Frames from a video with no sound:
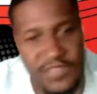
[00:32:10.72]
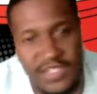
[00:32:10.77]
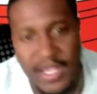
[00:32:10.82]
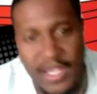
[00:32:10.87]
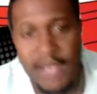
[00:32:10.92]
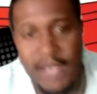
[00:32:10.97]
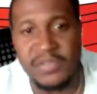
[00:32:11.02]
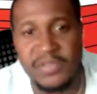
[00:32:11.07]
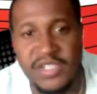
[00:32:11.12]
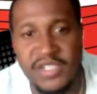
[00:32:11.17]

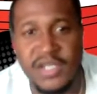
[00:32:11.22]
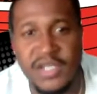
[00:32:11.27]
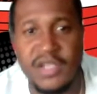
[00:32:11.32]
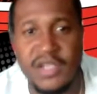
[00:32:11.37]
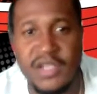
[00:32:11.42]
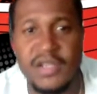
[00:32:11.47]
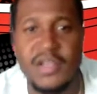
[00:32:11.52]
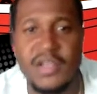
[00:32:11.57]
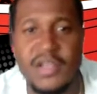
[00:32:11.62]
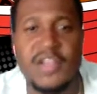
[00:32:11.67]
same
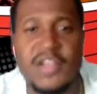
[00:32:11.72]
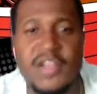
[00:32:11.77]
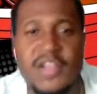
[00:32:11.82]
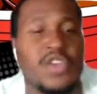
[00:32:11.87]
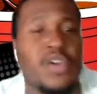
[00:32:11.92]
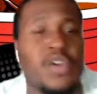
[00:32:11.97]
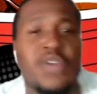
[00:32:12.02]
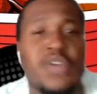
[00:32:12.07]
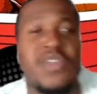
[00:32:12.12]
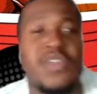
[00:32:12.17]
shit. So
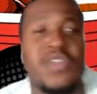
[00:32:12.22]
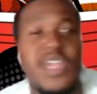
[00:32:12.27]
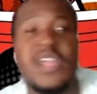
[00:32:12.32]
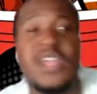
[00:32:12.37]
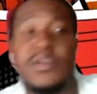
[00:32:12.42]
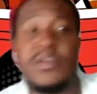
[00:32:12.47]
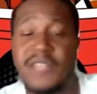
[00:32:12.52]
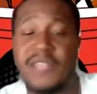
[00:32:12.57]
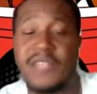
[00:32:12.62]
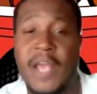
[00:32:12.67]
you don't need
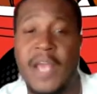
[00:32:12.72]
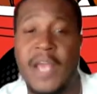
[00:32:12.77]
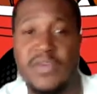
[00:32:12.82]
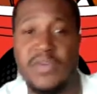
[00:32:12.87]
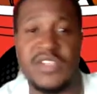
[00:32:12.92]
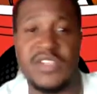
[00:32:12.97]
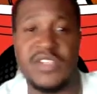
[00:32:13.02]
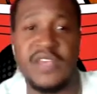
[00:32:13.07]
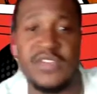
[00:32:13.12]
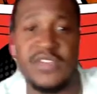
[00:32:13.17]
them type of
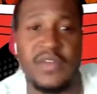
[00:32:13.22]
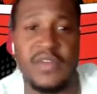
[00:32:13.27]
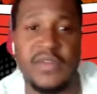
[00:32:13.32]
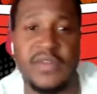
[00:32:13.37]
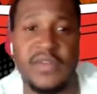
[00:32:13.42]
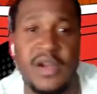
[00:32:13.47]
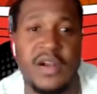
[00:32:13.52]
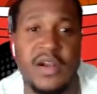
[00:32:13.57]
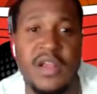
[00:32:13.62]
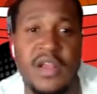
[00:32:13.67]
receivers over
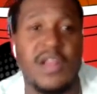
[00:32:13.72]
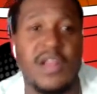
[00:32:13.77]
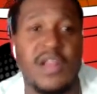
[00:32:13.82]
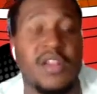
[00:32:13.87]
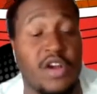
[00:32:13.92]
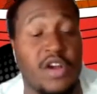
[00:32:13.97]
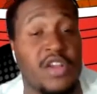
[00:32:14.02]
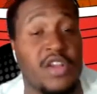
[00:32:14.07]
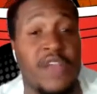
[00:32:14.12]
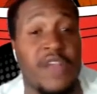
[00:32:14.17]
there
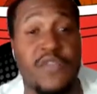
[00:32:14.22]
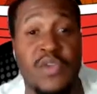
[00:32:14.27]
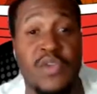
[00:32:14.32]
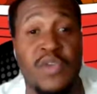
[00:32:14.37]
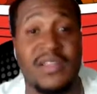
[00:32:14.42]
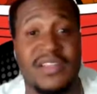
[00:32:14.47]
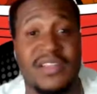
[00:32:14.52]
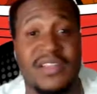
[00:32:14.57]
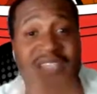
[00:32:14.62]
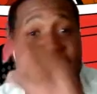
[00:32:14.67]
if you
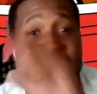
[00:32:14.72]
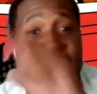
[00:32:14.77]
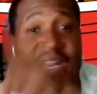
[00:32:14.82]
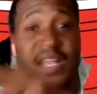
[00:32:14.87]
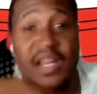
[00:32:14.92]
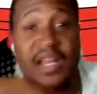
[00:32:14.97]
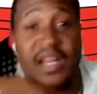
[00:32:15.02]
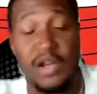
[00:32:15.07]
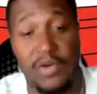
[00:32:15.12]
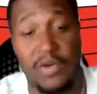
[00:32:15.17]
got the tight
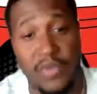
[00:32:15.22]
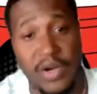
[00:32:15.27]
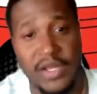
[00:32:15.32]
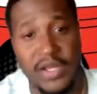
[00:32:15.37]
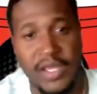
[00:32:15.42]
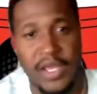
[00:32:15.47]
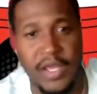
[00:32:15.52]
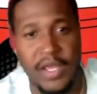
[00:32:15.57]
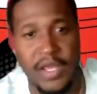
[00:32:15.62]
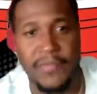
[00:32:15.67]
end in the run
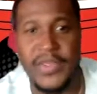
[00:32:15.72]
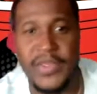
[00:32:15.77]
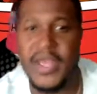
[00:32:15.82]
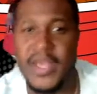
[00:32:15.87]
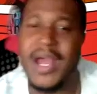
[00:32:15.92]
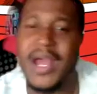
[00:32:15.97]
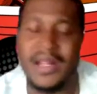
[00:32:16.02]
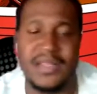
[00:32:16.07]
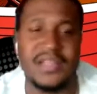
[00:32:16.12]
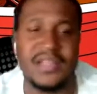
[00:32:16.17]
game.
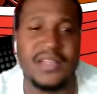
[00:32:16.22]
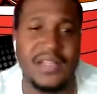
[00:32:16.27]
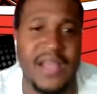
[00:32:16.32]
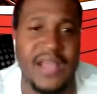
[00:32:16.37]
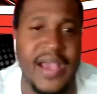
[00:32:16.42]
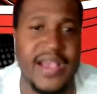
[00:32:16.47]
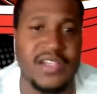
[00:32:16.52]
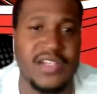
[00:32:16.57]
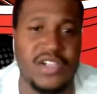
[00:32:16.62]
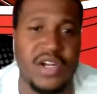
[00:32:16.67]
I think the
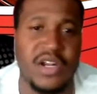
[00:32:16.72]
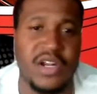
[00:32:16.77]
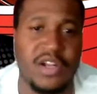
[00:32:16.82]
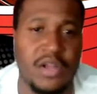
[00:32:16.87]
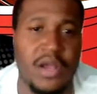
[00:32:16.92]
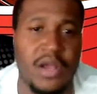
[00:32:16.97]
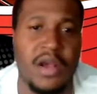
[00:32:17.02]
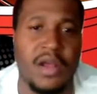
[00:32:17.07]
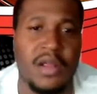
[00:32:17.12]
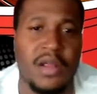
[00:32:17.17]
Lions trying
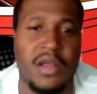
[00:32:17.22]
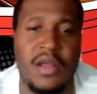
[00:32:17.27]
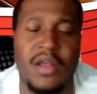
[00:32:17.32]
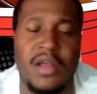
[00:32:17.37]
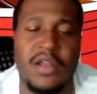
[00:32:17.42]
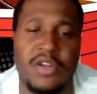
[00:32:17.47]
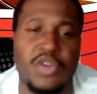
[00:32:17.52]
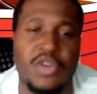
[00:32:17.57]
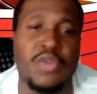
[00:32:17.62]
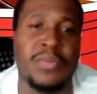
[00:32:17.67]
to
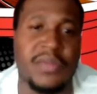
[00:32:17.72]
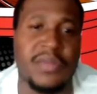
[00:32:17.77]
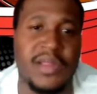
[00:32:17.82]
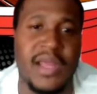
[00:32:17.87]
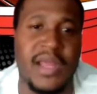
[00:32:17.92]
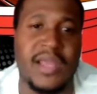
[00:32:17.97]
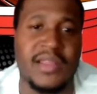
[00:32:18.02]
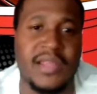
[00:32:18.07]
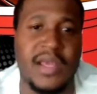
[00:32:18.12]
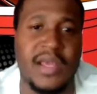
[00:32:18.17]

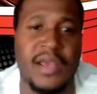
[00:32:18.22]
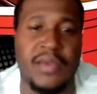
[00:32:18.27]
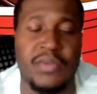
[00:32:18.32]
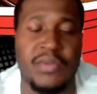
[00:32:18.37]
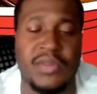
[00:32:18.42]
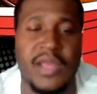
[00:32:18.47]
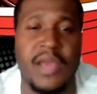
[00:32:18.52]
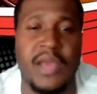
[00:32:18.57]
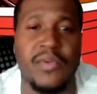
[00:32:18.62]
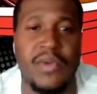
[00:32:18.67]
duplicate that
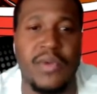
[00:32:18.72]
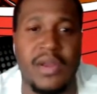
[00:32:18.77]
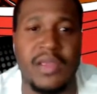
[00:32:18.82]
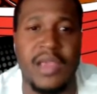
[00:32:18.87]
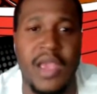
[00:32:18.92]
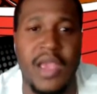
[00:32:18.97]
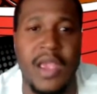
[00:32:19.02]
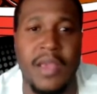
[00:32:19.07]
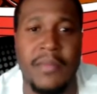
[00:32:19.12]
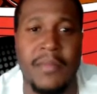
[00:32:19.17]
with their run
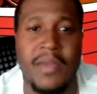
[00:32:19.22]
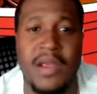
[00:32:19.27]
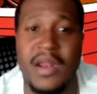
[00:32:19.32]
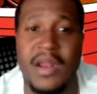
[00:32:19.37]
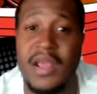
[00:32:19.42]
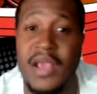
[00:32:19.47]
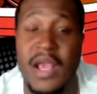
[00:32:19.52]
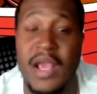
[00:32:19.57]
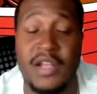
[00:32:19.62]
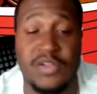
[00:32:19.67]
game, and
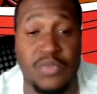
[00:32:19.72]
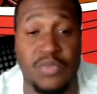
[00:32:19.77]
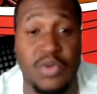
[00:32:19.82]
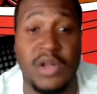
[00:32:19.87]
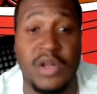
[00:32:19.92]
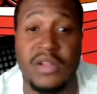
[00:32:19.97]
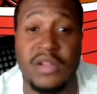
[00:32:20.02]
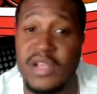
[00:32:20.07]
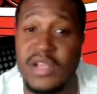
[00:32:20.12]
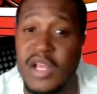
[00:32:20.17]
they got
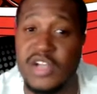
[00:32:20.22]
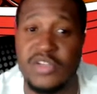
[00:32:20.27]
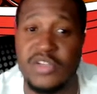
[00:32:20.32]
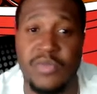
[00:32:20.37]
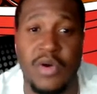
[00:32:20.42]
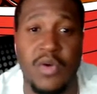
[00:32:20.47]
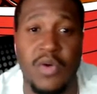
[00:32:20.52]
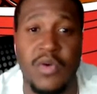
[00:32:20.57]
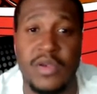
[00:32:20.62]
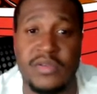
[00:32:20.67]

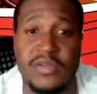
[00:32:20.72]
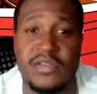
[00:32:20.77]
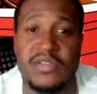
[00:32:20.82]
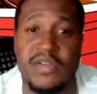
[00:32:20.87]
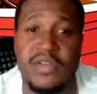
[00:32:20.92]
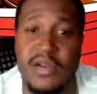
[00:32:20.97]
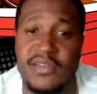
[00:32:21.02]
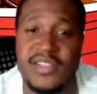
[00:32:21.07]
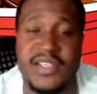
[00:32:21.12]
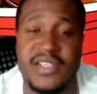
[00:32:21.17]
Jamal Williams this
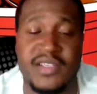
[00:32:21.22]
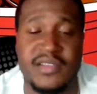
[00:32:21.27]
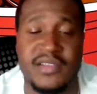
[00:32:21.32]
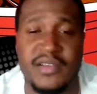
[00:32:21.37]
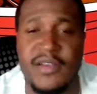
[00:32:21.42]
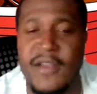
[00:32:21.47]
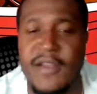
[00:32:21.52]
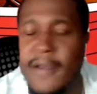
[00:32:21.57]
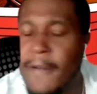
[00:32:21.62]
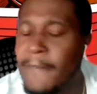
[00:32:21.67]
all season.